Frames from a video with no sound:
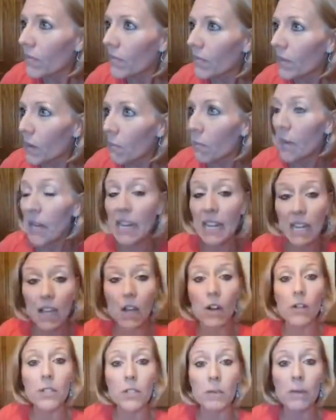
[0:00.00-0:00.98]
Media
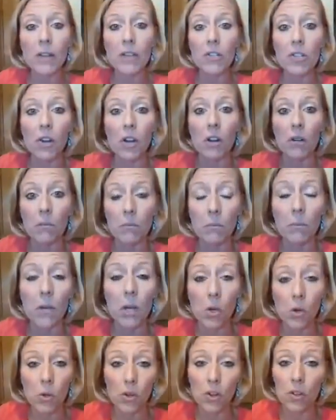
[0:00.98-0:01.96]
arts major.
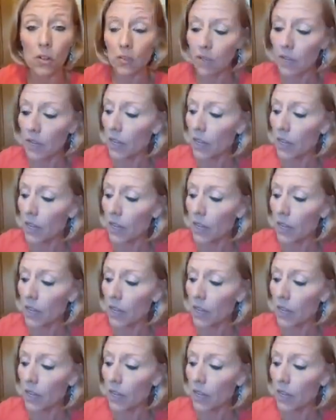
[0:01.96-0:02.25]
Cool.